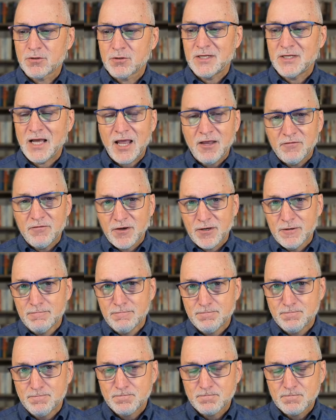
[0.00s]
David
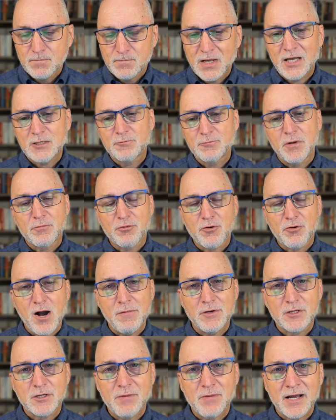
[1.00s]
has been
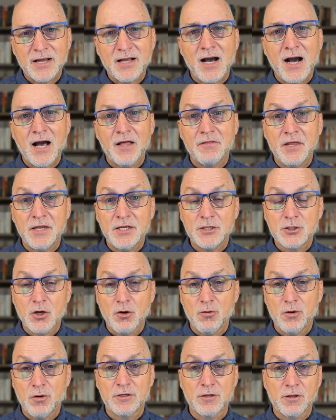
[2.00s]
promised by God that he's
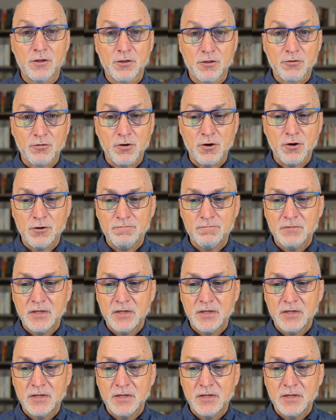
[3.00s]
going to the throne